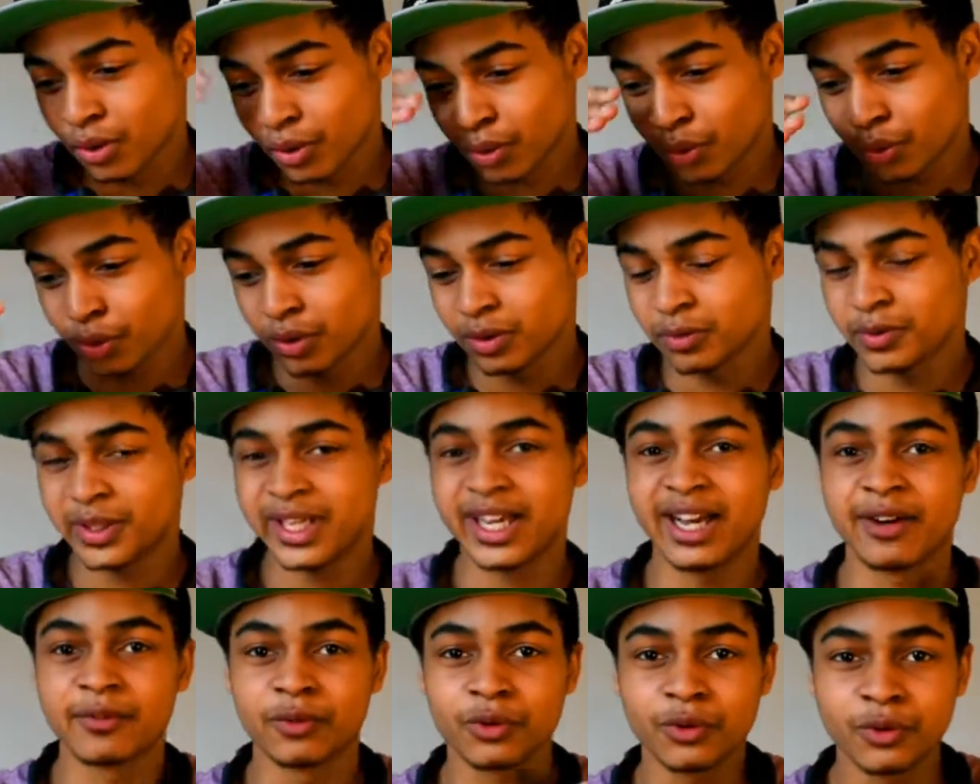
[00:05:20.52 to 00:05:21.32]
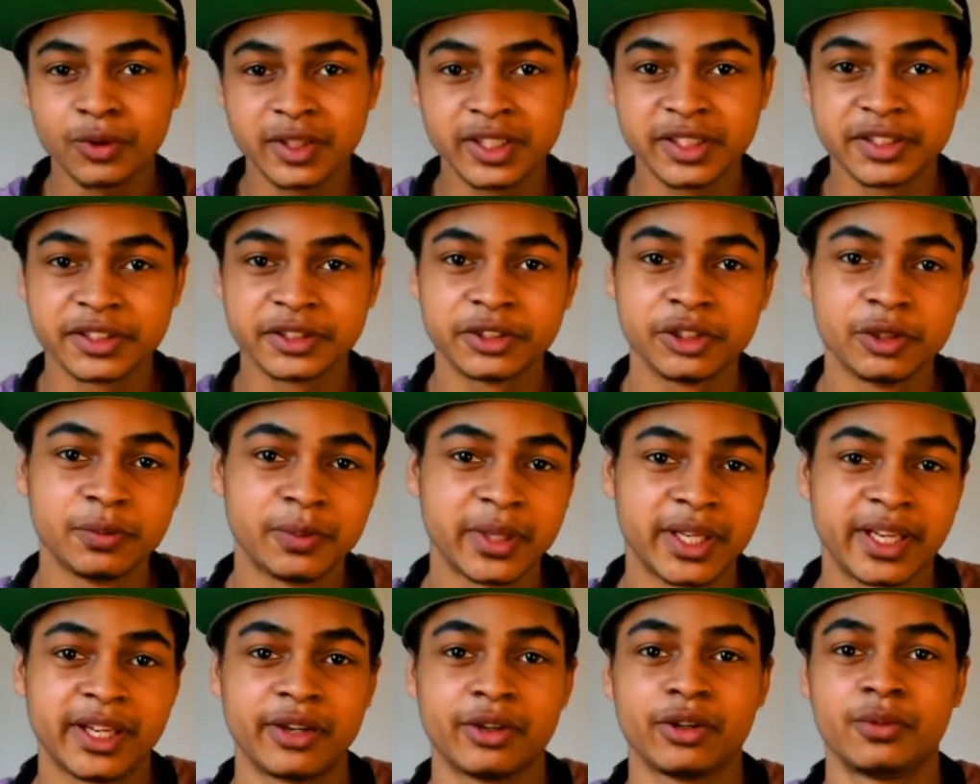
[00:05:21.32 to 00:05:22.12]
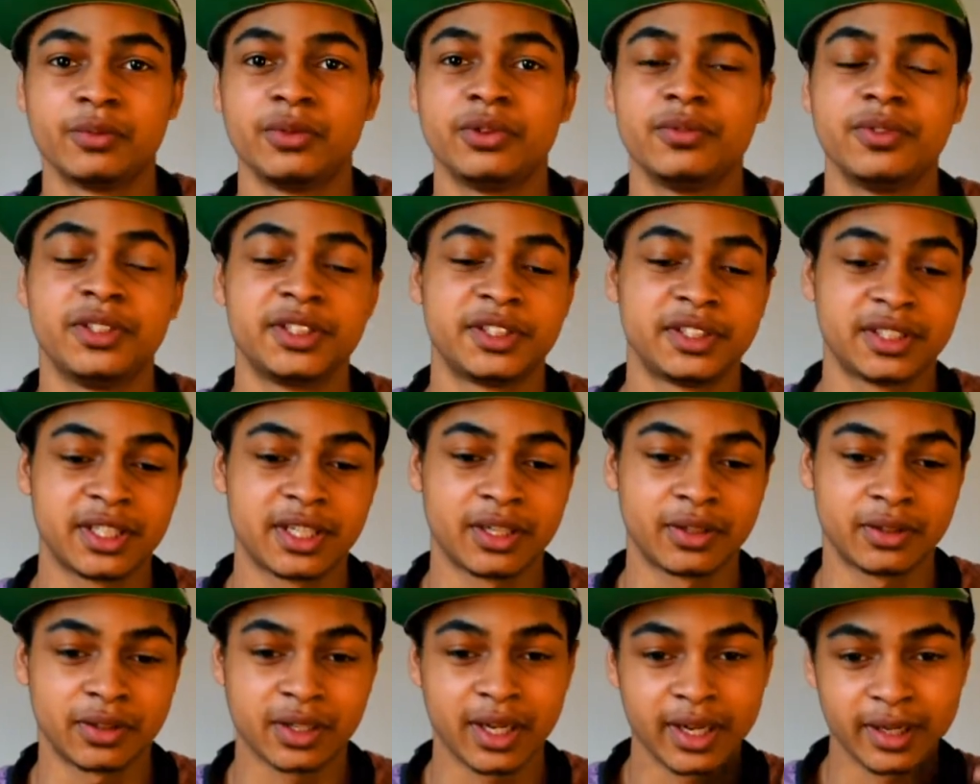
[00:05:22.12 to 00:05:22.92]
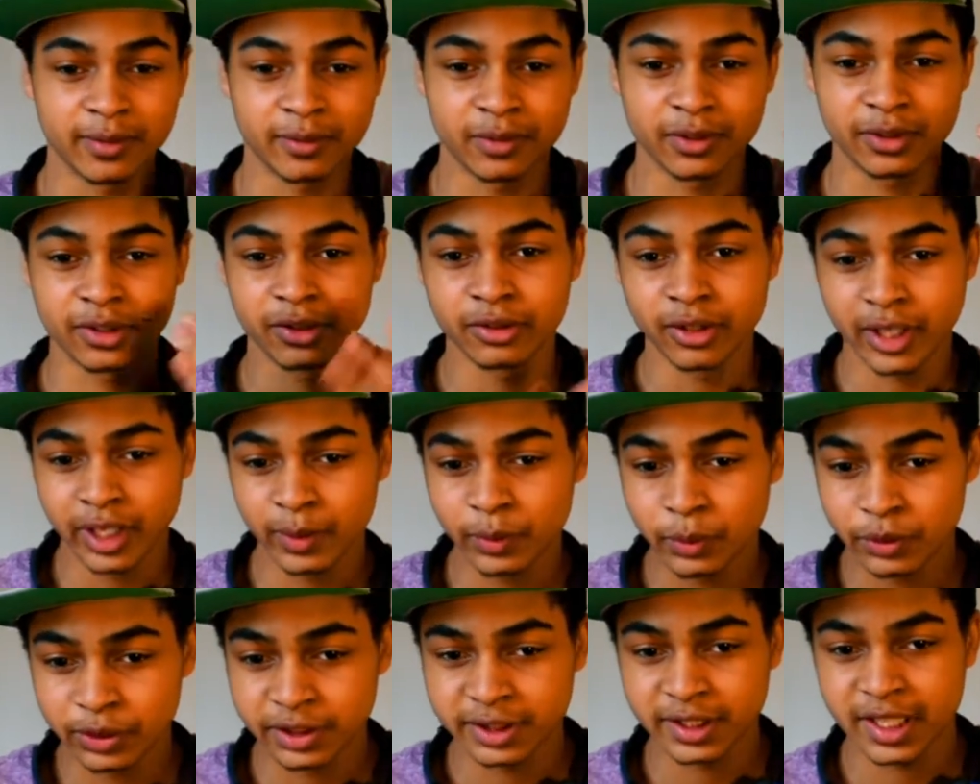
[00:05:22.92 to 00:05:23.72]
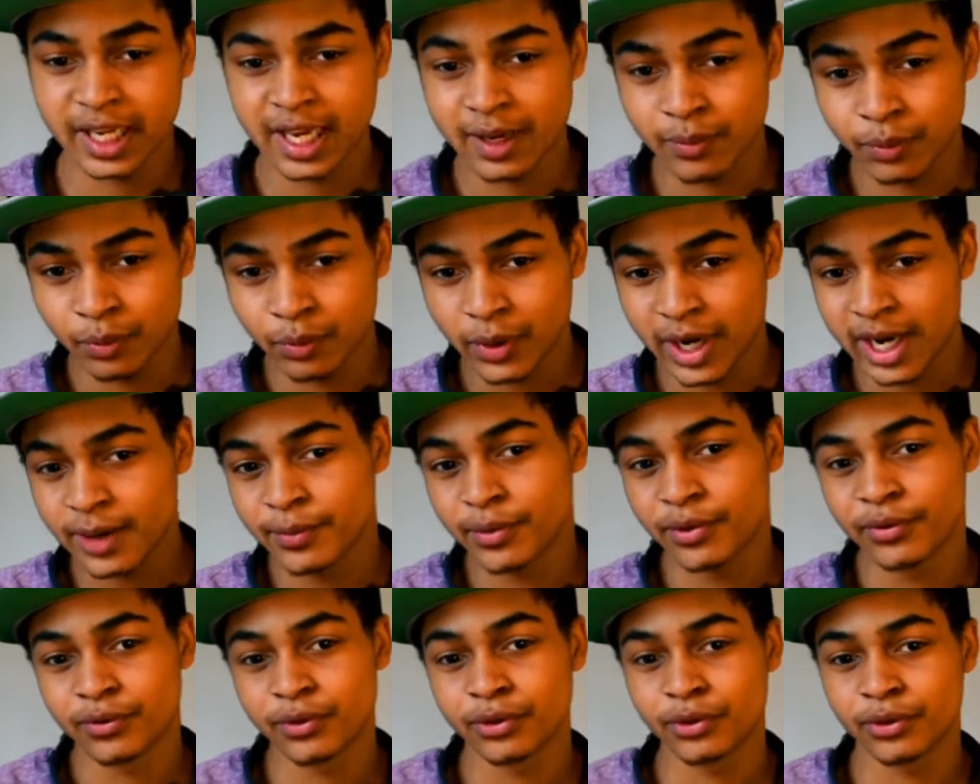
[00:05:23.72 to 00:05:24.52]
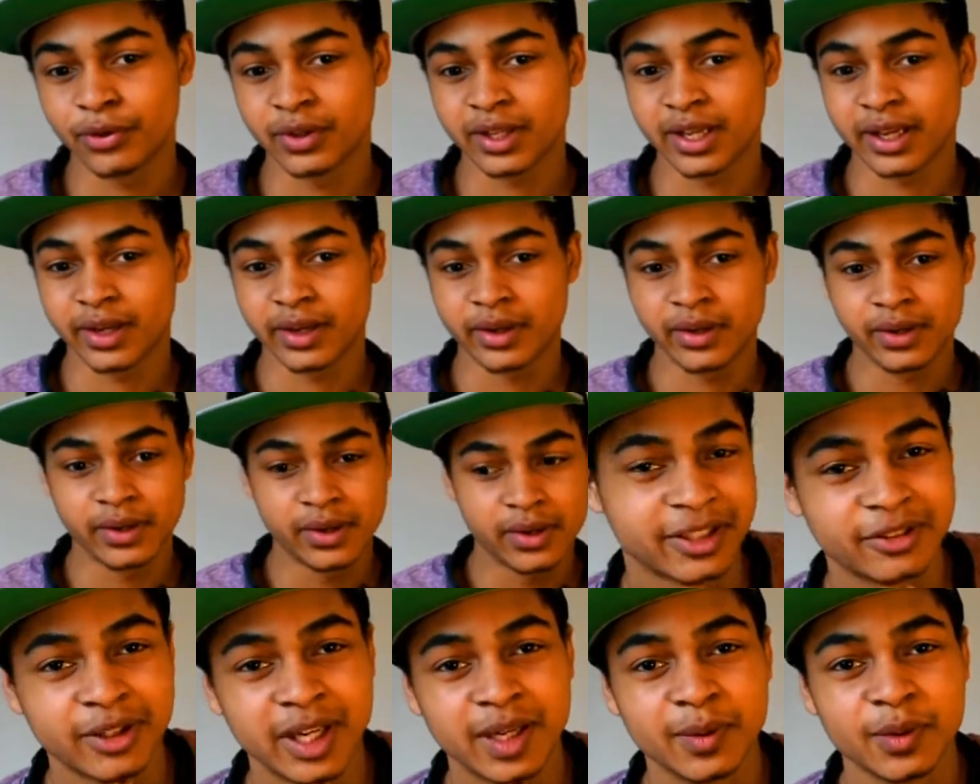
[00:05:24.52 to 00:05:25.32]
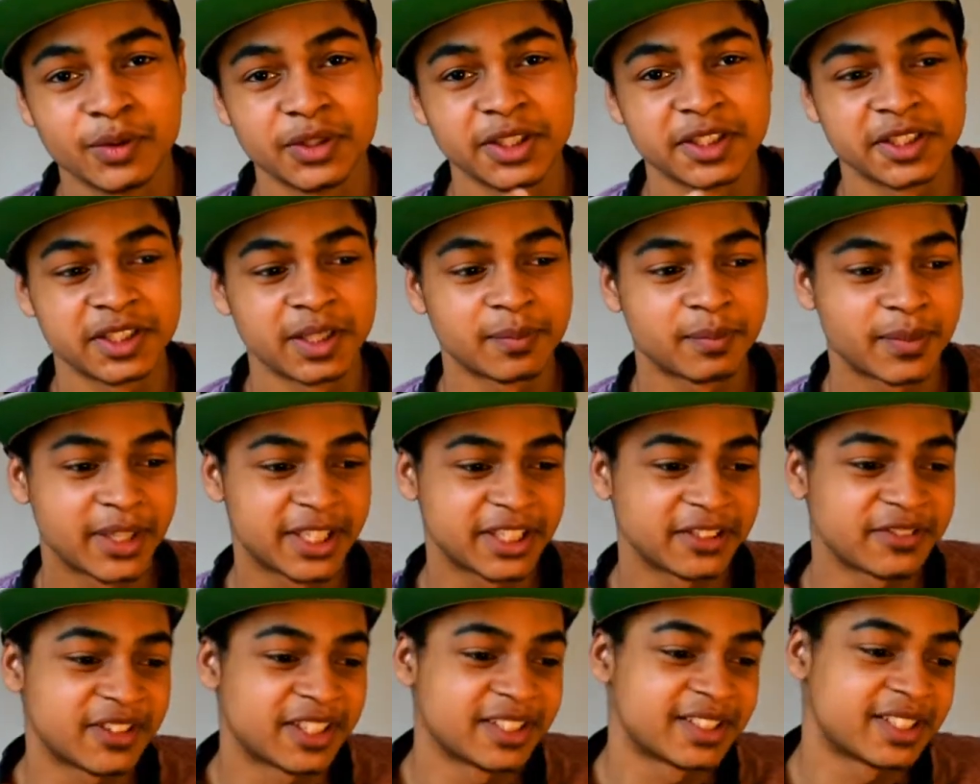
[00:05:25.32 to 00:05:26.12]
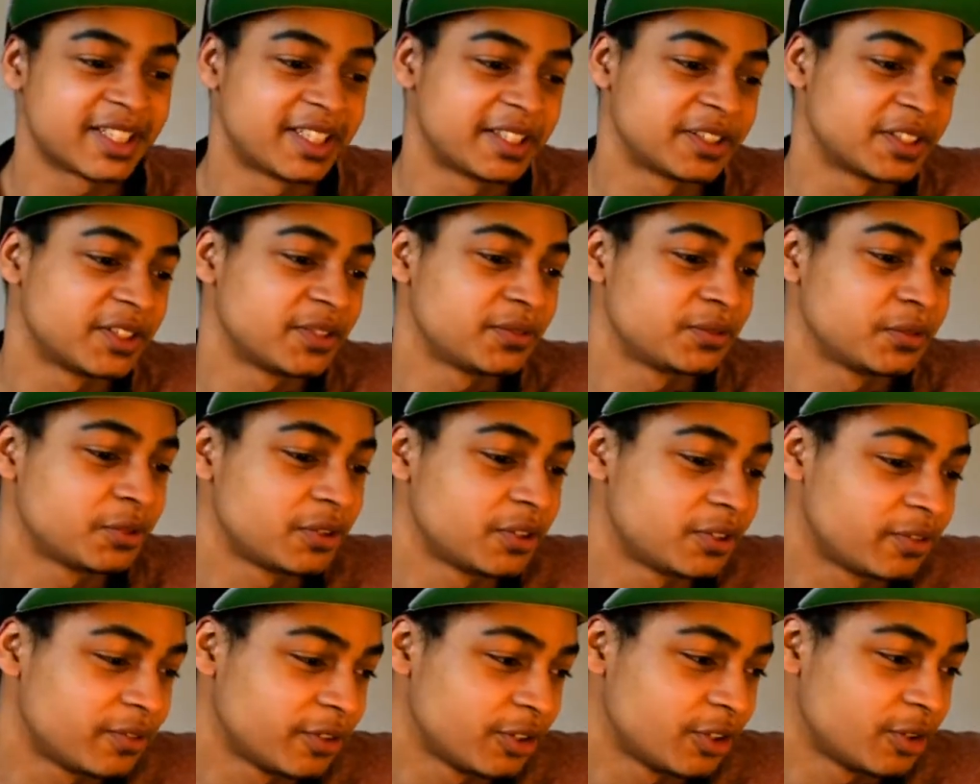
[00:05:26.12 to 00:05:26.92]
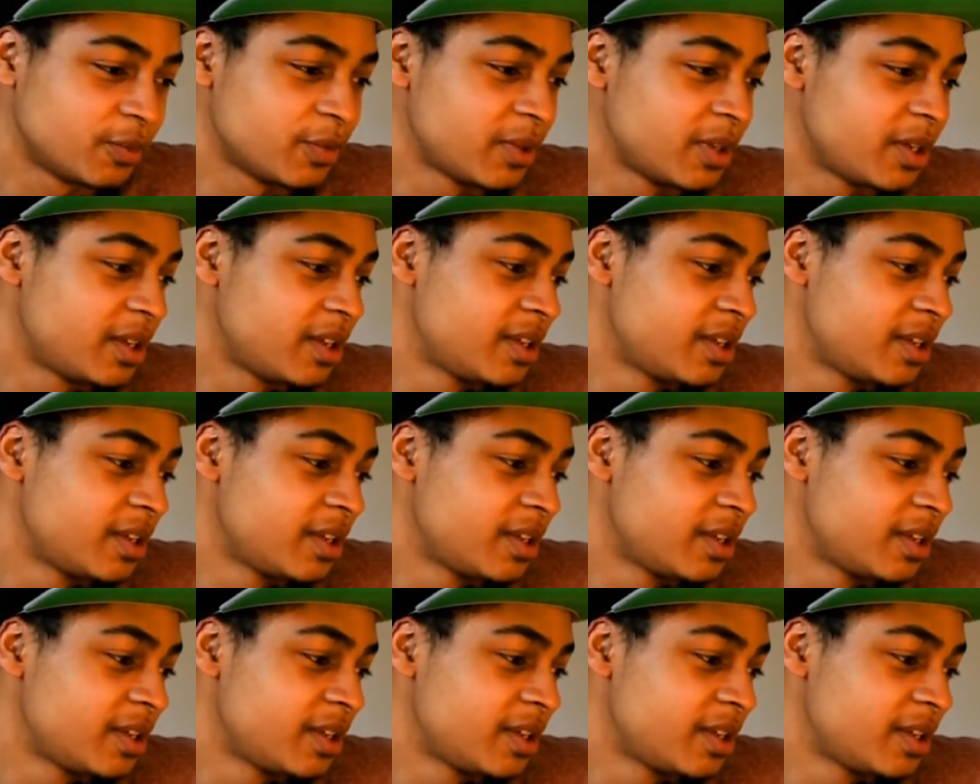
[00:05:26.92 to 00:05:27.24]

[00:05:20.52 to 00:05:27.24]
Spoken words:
all we have all these superhero movies now. Like, Incredibles came way before that. Incredibles is the best Fantastic Four film.